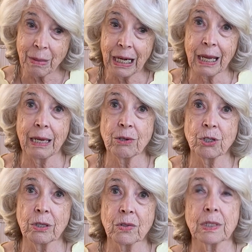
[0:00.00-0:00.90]

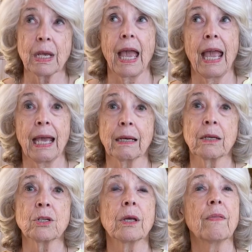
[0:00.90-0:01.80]
medications
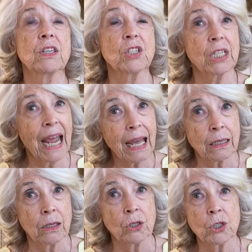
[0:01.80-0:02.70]
and the
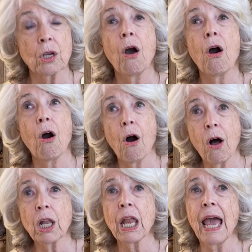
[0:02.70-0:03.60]
statins
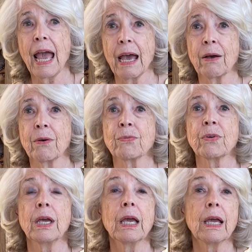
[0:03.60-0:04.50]
all have
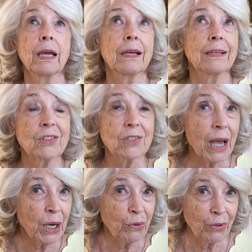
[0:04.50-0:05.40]

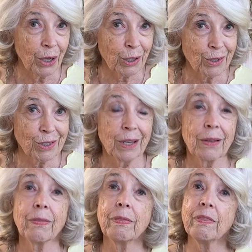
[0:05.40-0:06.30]
side effects
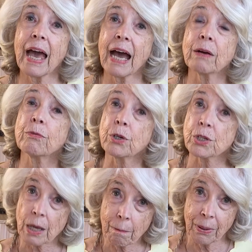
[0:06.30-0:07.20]
that for
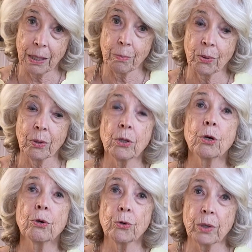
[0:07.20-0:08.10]
some people
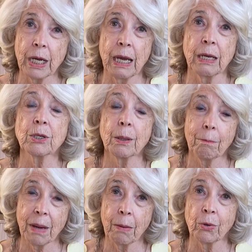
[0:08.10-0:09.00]
create
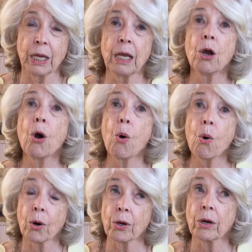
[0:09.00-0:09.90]
memory
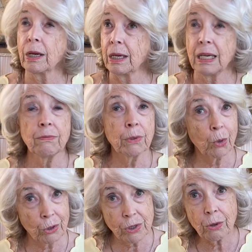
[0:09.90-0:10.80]
or even
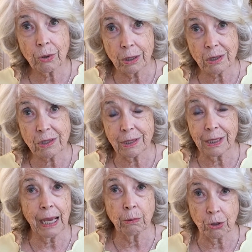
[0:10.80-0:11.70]
more serious
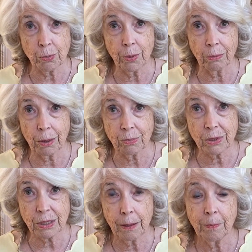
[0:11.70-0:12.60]
language
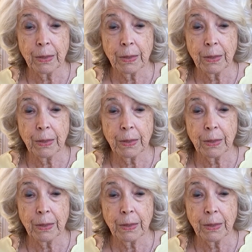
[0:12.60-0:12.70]
problems.